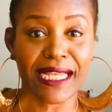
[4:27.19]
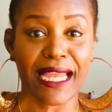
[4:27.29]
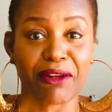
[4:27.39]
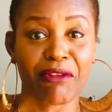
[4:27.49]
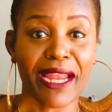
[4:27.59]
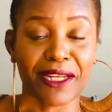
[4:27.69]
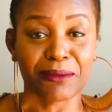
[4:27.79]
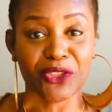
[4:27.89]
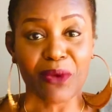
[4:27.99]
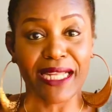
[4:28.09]
I gotta write
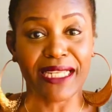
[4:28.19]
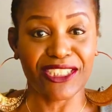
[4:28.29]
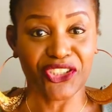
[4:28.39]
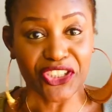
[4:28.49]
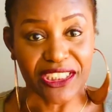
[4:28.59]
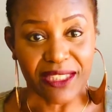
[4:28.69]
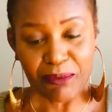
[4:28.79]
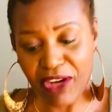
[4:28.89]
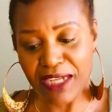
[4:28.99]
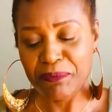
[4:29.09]
them, so I can't judge
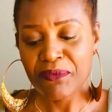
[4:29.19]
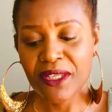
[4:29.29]
them, right?